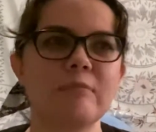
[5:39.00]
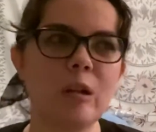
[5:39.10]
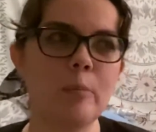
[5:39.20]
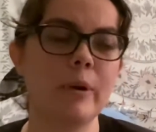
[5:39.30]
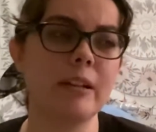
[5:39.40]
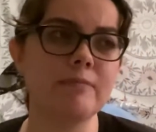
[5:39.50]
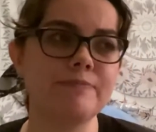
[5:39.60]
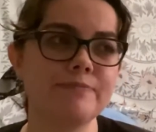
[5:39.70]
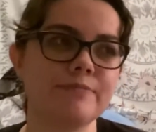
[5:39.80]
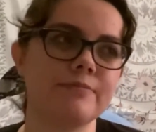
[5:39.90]
But
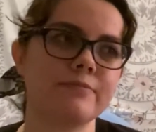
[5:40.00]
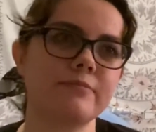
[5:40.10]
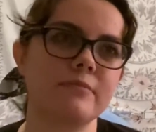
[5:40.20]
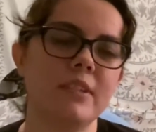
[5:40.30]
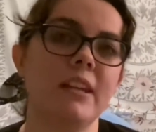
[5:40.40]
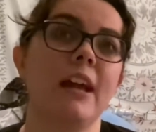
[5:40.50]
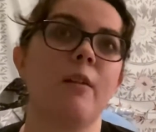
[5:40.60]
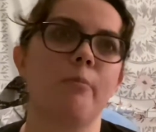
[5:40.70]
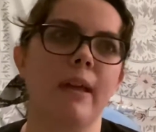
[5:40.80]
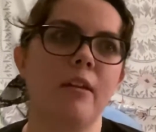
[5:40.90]
yeah,
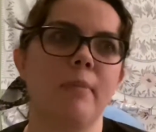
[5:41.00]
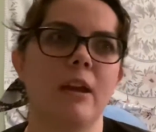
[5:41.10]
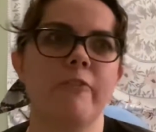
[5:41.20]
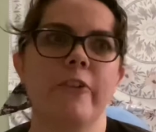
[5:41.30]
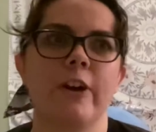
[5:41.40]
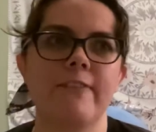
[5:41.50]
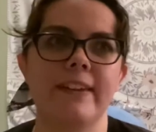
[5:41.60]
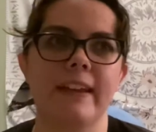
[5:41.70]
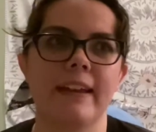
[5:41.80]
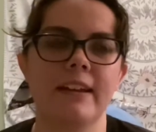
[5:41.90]
Black Panther I
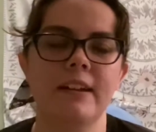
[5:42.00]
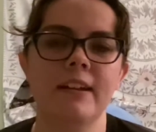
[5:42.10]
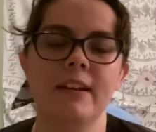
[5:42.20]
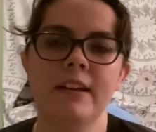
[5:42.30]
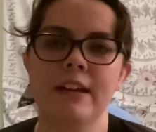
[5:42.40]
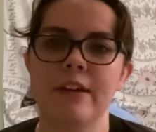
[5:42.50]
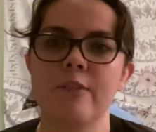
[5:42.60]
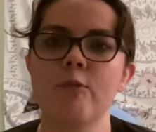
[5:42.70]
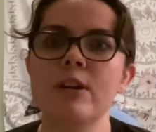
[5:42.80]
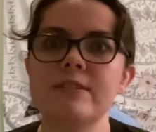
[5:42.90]
feel like
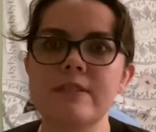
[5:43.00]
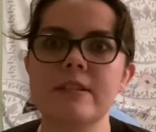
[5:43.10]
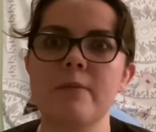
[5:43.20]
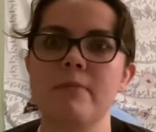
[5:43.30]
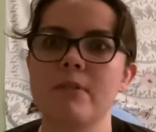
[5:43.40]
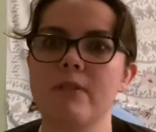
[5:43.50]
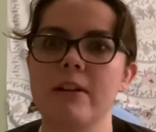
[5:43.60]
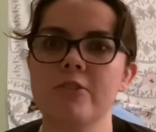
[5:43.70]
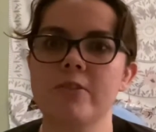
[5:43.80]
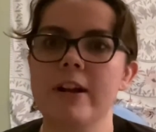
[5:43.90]
was a step in the
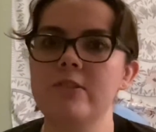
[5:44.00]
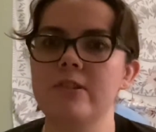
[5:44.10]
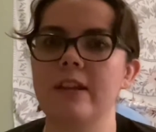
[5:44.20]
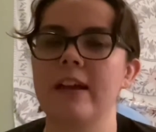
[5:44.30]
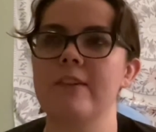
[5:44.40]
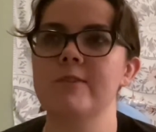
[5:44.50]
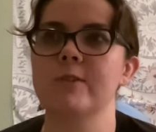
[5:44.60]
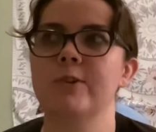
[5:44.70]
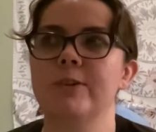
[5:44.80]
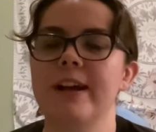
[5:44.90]
right direction. Like it was
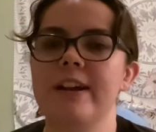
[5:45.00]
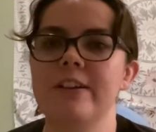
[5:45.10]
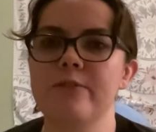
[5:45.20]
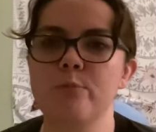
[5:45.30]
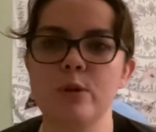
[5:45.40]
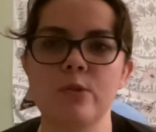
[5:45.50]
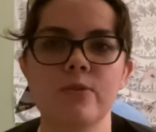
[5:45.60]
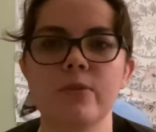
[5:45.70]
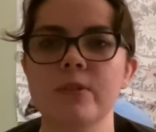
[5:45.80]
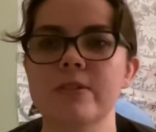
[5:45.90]
creative,
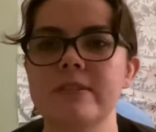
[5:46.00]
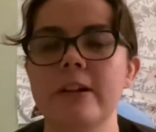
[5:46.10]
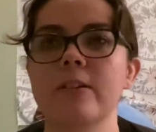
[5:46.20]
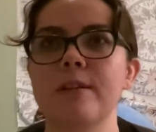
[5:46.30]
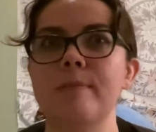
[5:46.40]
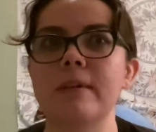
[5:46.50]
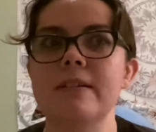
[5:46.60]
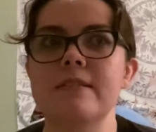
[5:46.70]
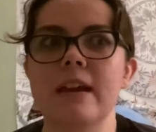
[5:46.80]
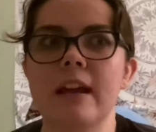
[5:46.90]
beautiful, aesthetically
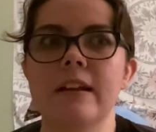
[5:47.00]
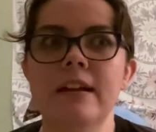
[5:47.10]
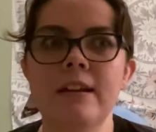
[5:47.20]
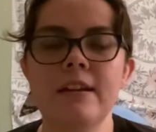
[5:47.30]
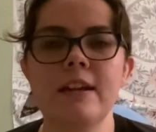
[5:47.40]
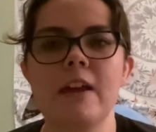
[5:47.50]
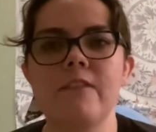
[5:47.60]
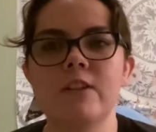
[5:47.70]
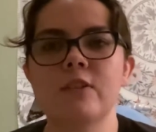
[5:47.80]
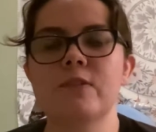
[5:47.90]
pleasing, and
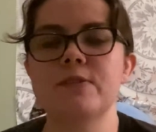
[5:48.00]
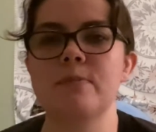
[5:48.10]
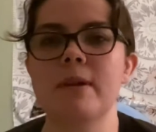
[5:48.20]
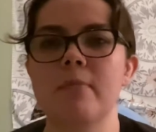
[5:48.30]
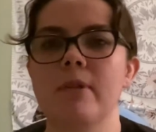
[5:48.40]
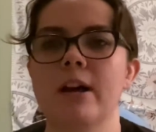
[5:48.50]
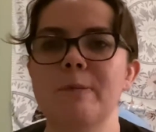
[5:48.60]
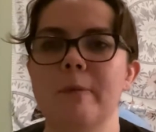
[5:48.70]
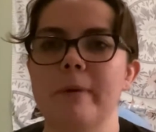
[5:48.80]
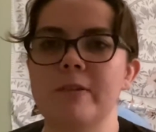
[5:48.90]
even though it was a big
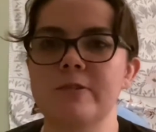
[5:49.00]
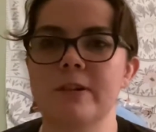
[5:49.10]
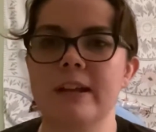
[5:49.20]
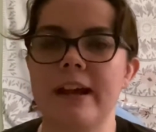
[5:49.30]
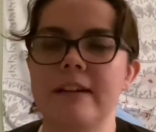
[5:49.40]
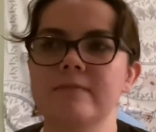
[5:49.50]
blockbuster,